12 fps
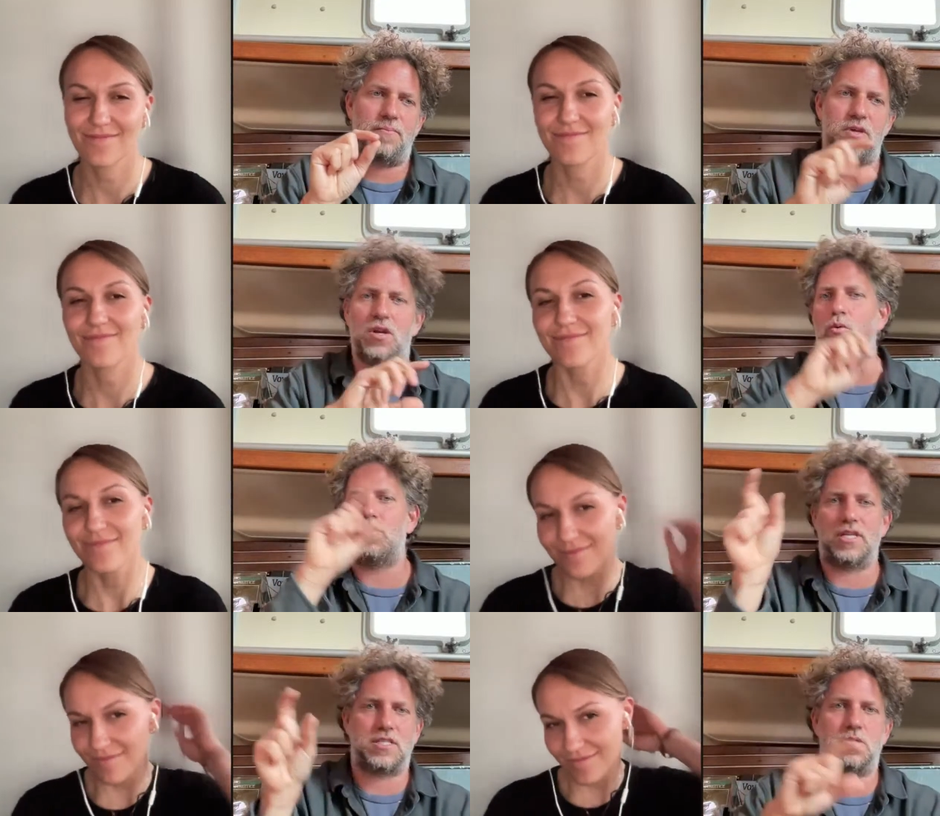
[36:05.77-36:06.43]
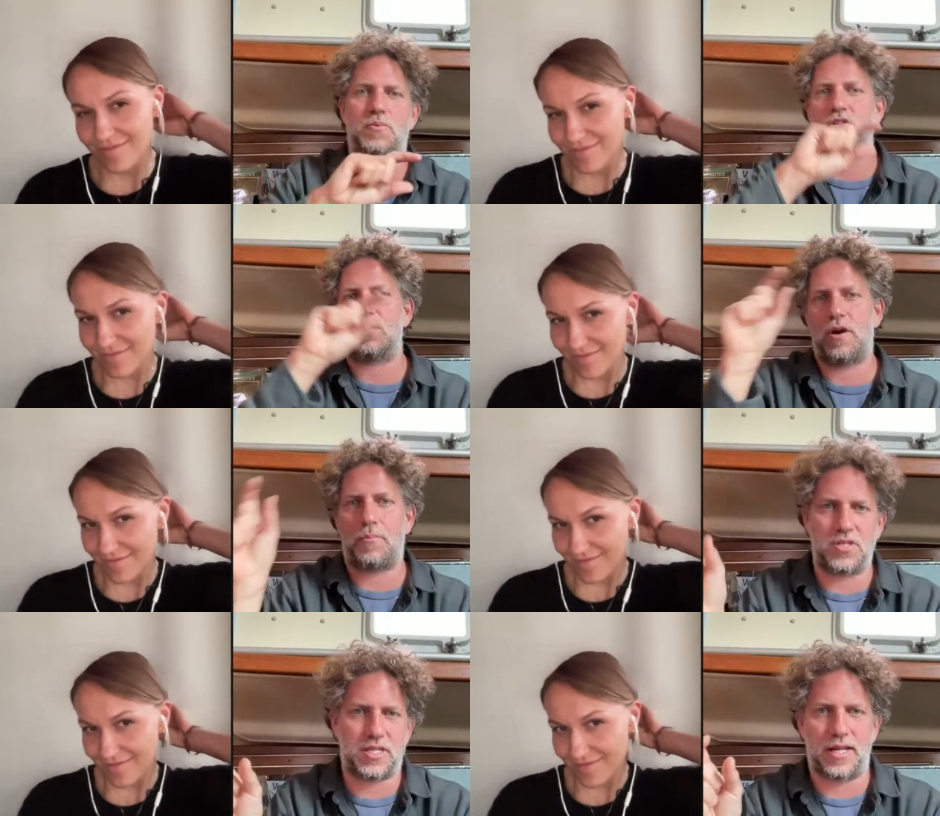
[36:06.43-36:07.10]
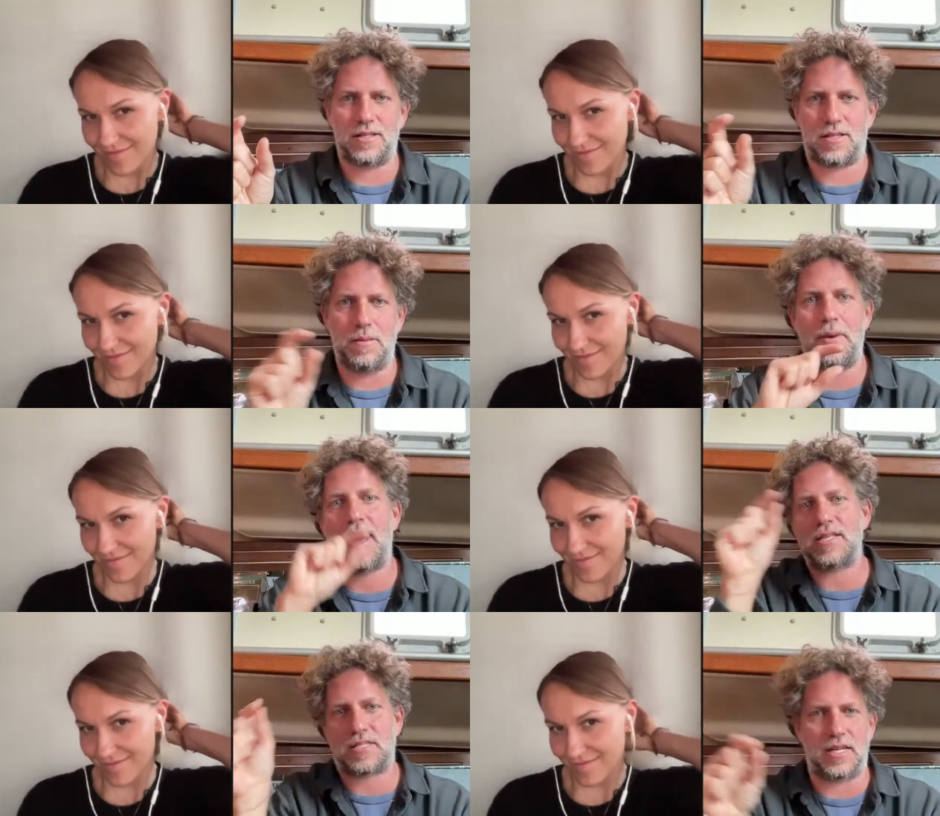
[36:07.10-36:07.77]
Speaker 1: you know does this person represent the
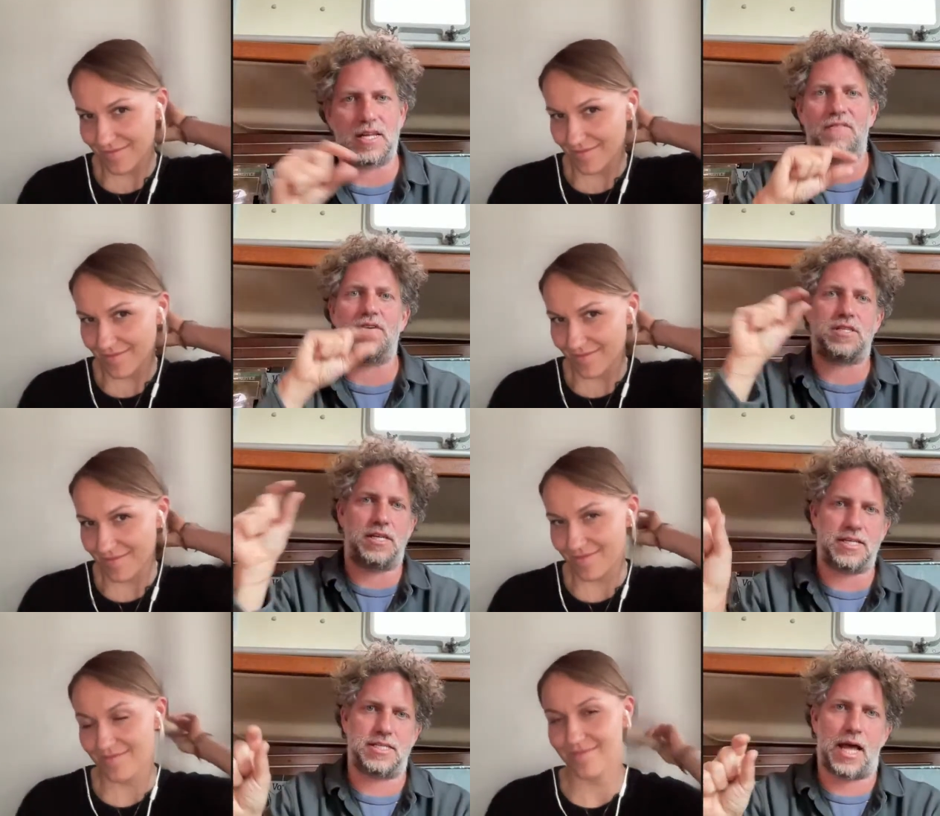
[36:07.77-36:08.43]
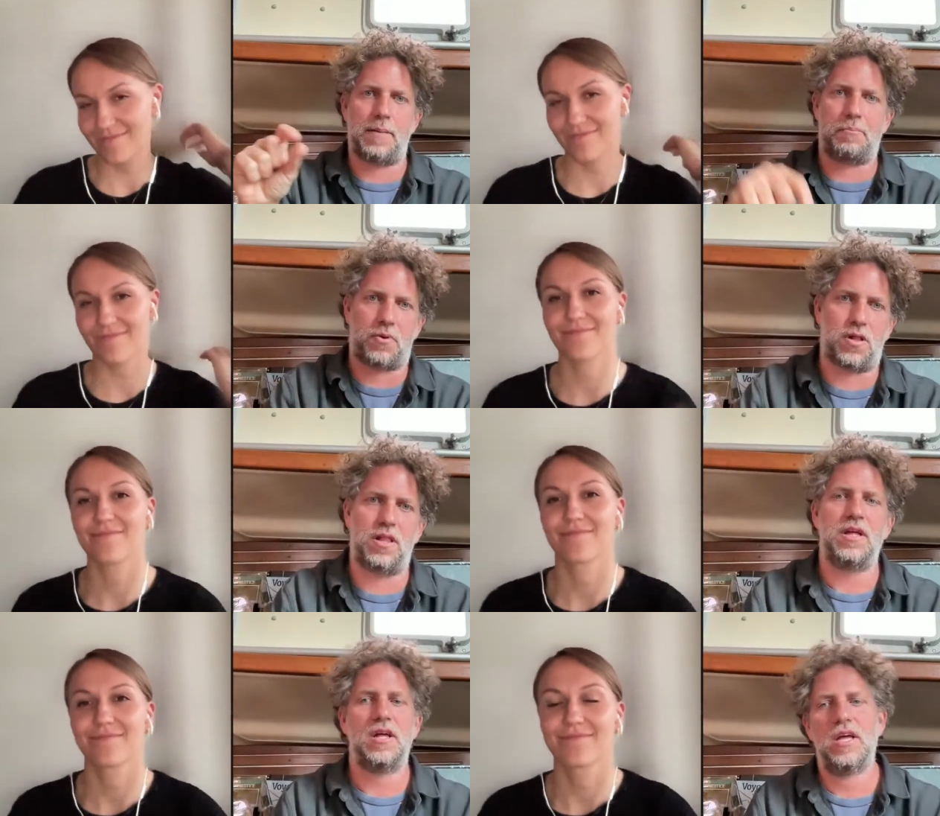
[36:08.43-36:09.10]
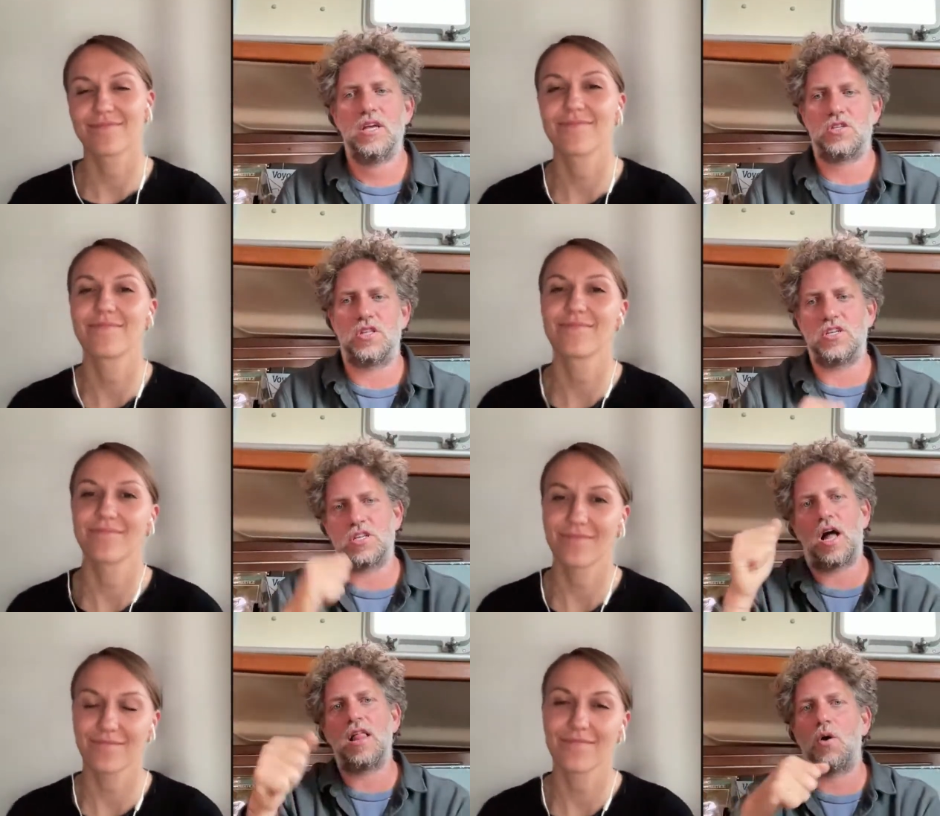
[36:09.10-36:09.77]
best, and give us an example. So there's
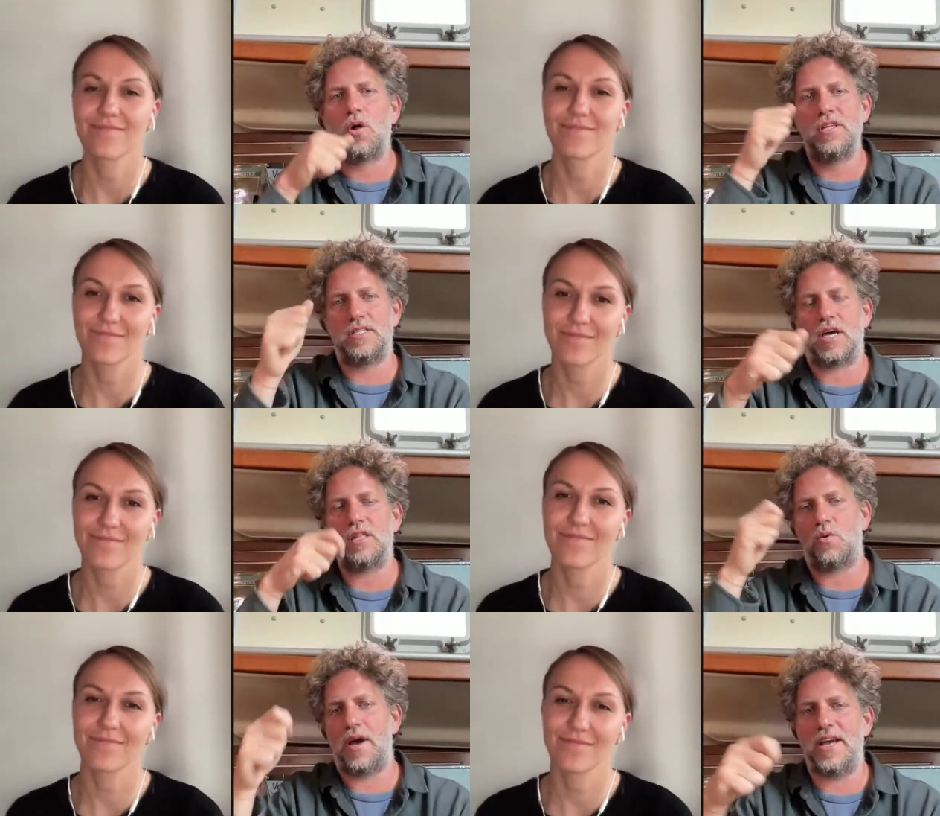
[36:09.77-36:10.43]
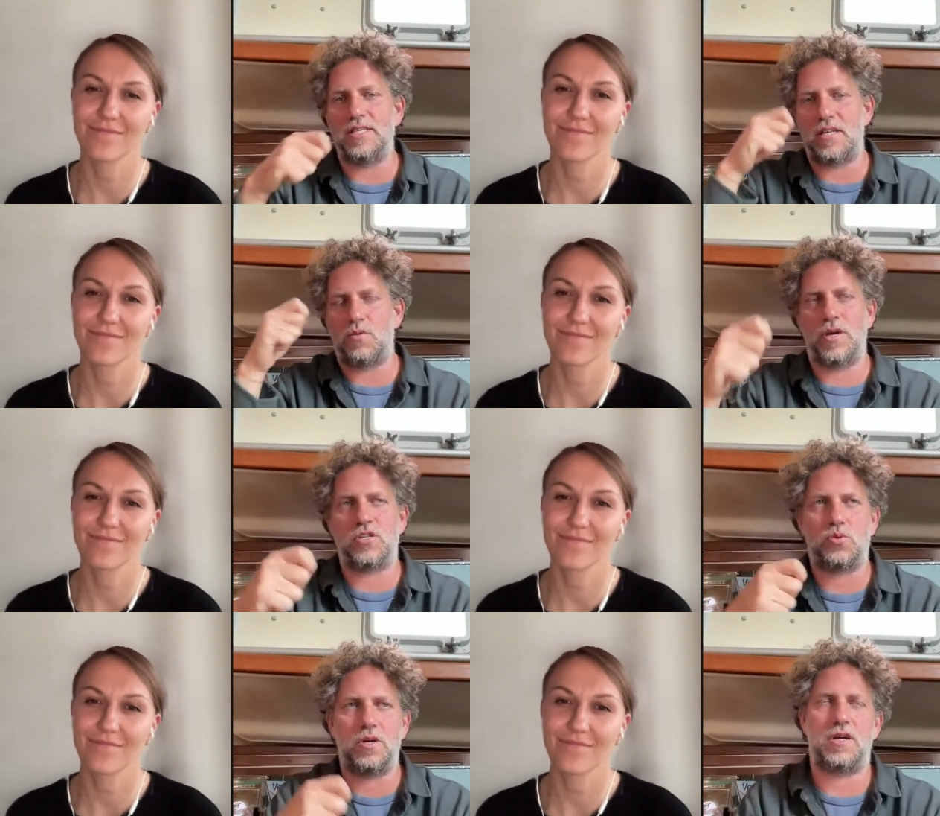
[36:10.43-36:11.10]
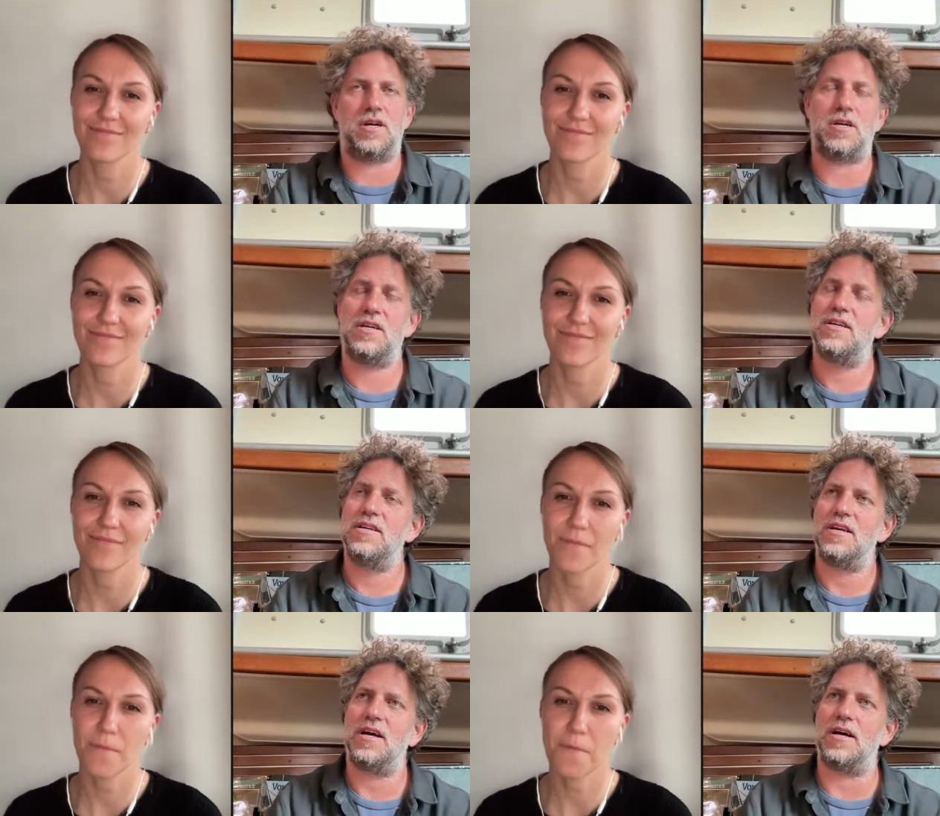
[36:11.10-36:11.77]
all all these other ways in which we're
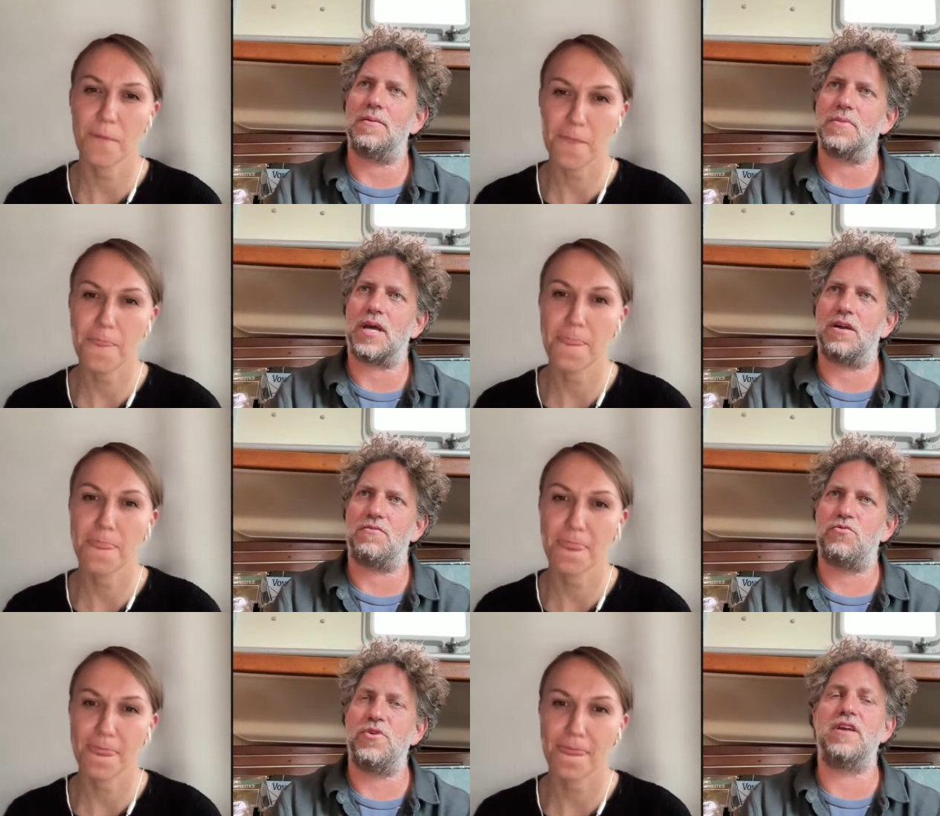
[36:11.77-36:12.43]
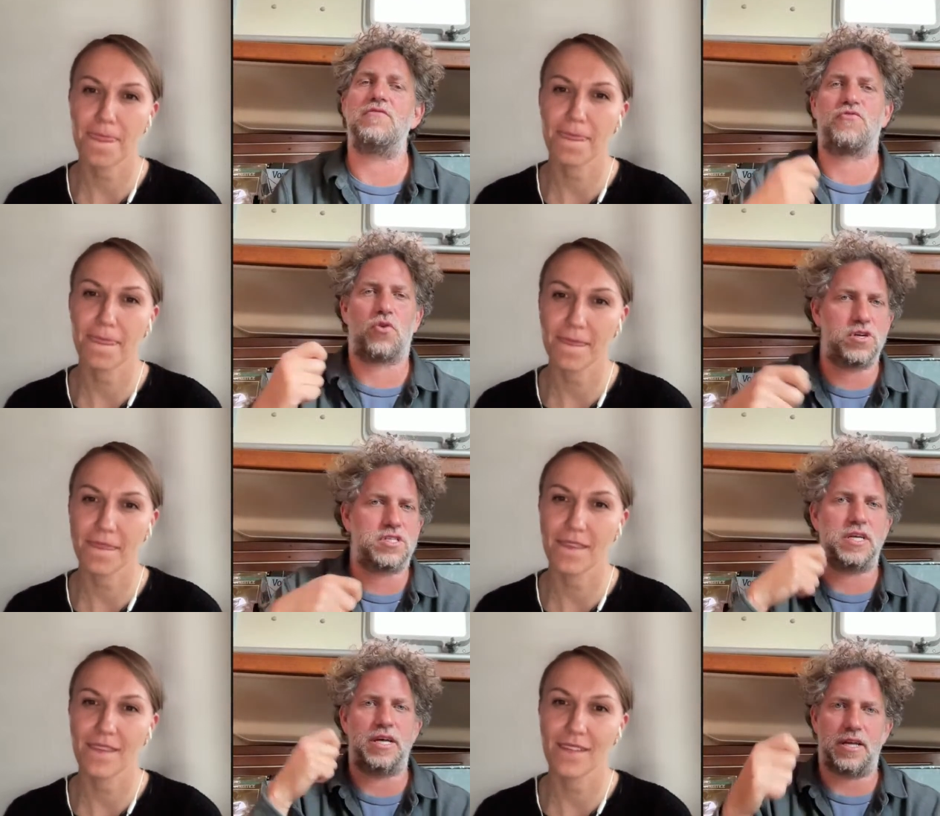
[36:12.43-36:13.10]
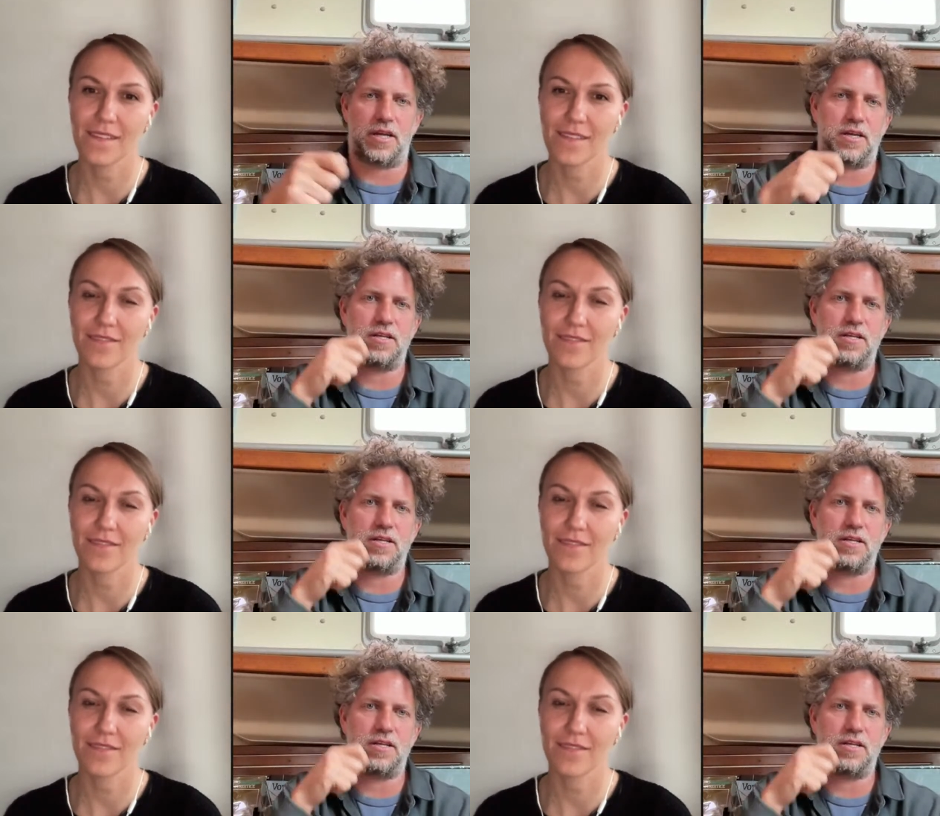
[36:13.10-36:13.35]
um, kind of reinforcing